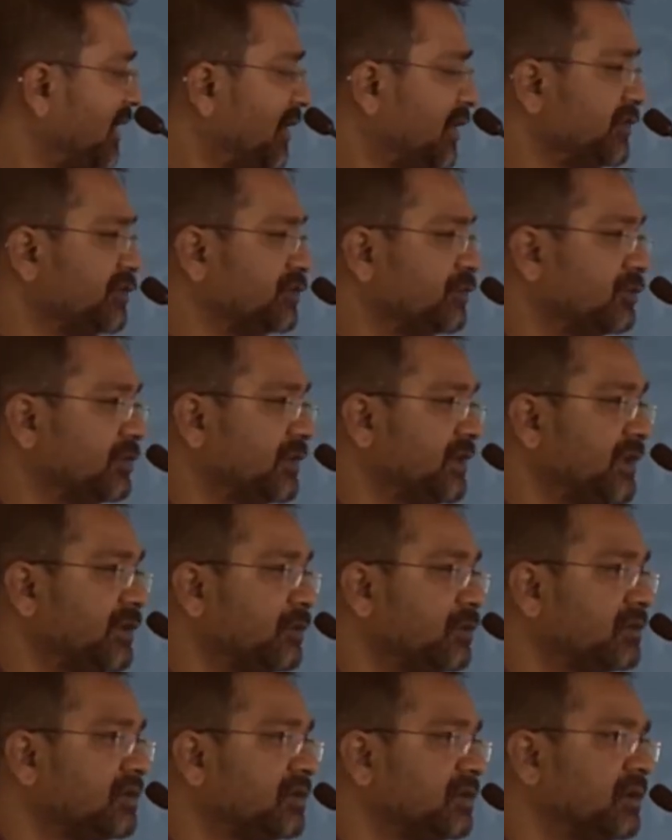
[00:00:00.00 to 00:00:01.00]
So he
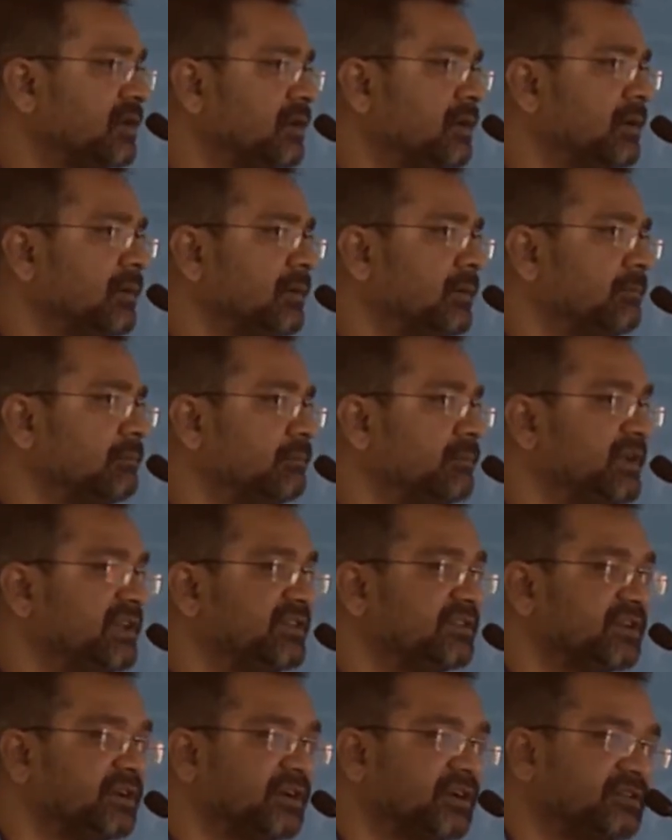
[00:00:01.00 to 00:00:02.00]
wrote a piece
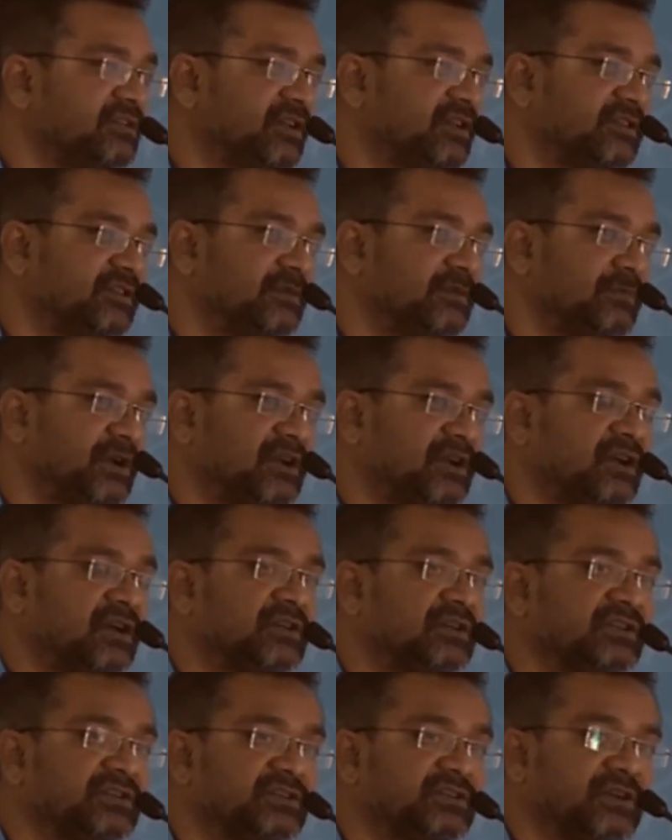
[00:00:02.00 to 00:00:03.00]
criticizing
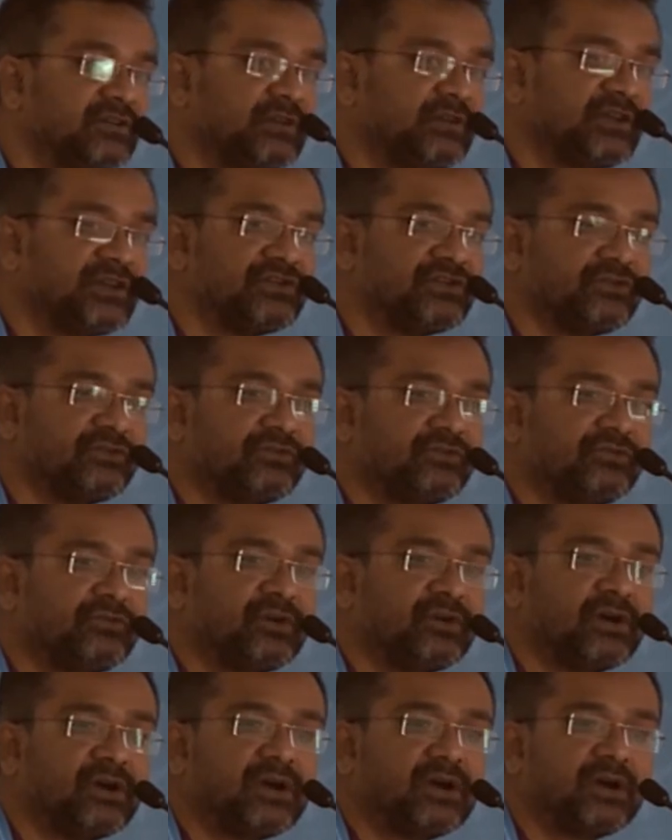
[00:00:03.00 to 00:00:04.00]
Barkhadat's coverage of
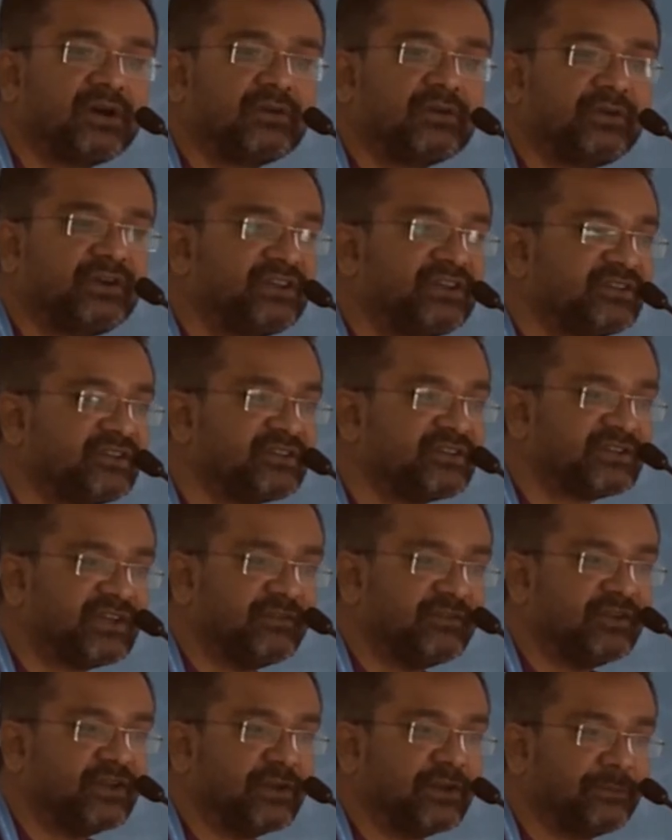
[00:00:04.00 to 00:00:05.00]

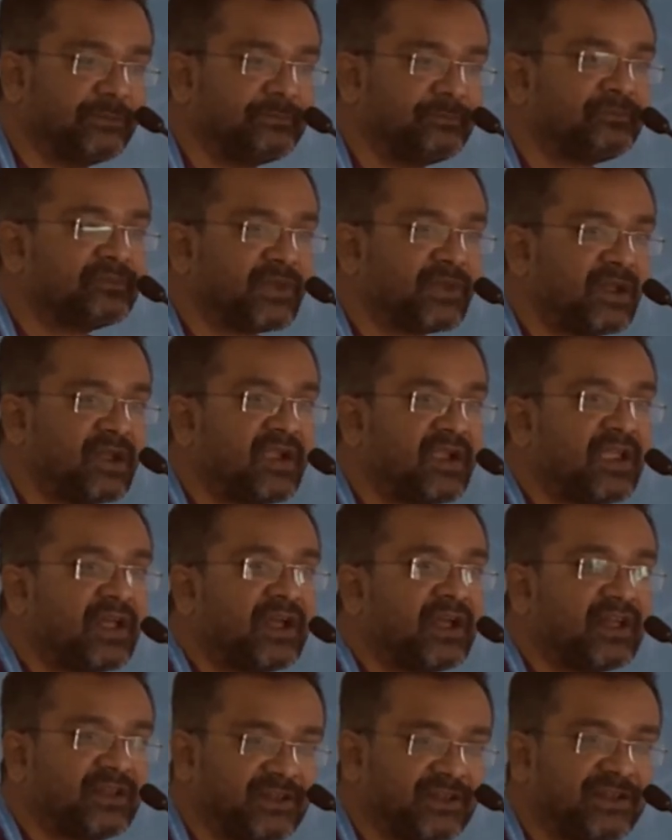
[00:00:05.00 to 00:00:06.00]
2611,
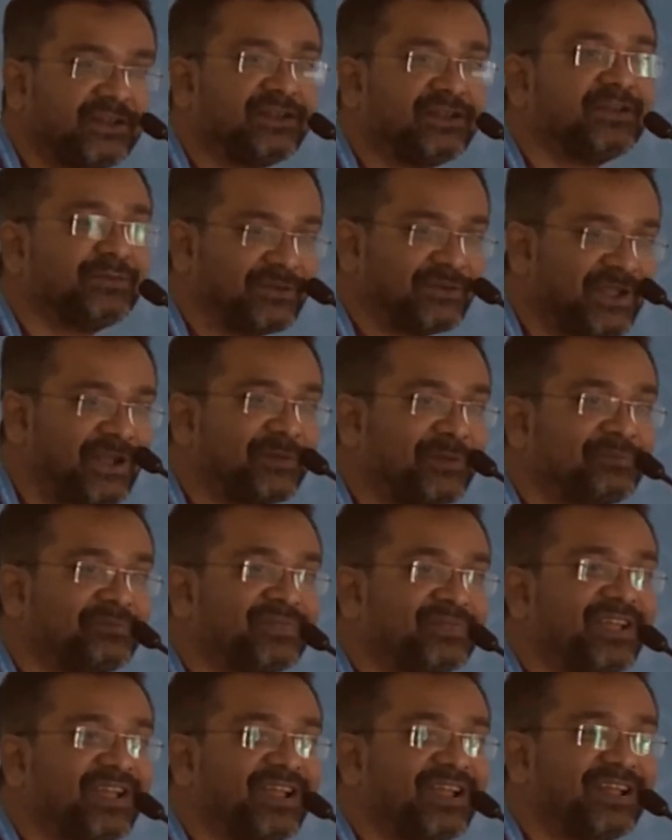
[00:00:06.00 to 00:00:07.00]

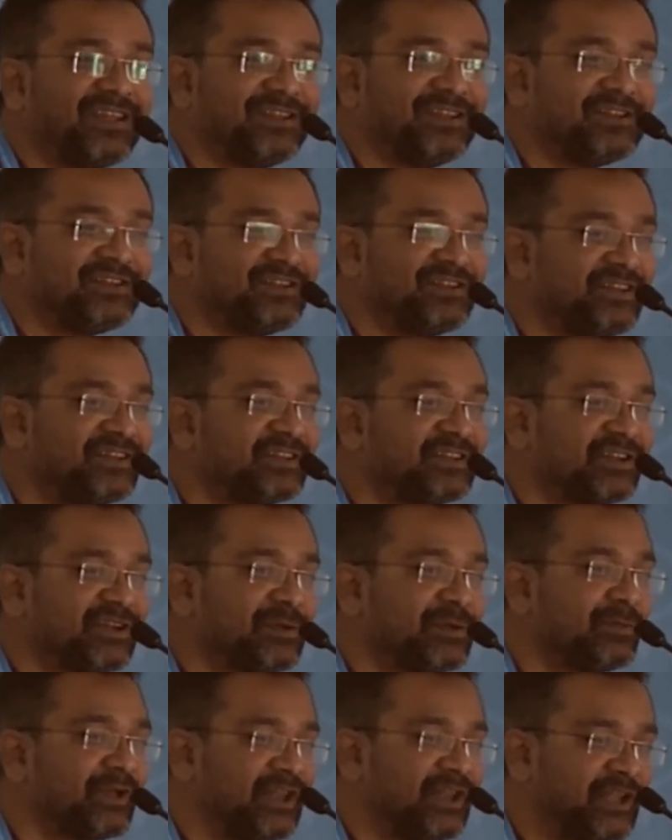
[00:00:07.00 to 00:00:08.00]
and then she sent
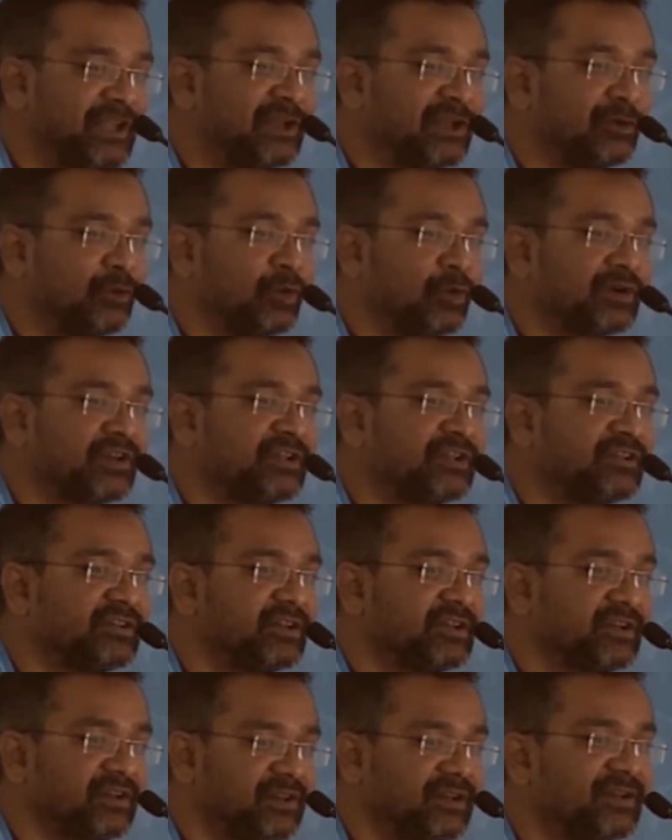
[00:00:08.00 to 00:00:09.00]
him a legal notice,
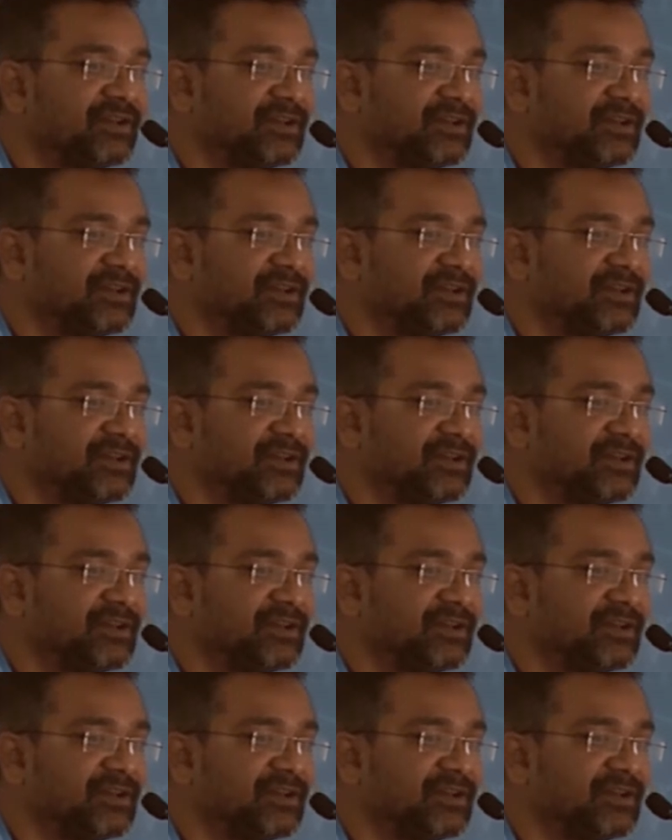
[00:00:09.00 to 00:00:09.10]
and